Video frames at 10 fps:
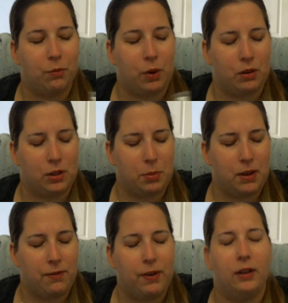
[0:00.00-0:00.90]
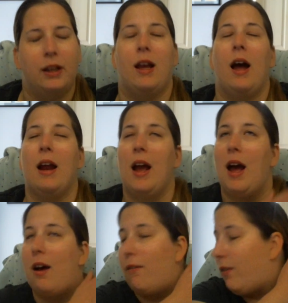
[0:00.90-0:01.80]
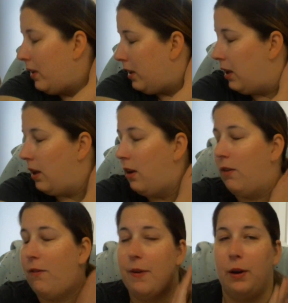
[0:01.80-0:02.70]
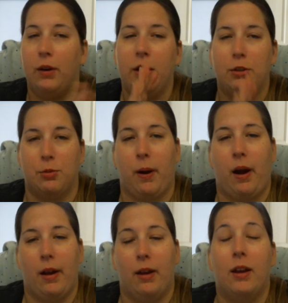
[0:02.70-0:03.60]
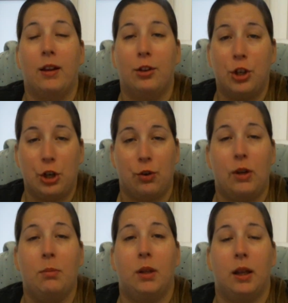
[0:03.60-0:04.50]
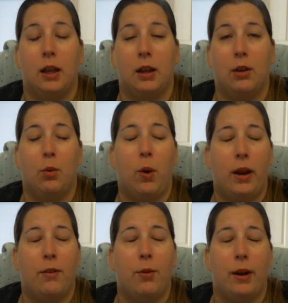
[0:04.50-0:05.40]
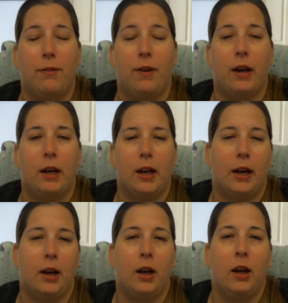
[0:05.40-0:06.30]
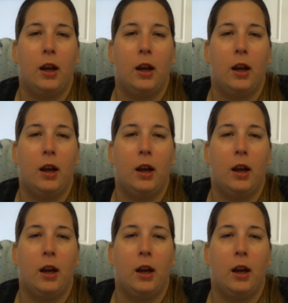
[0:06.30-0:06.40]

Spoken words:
and to be fair, like, I have fairly dry, extremely quite fine hair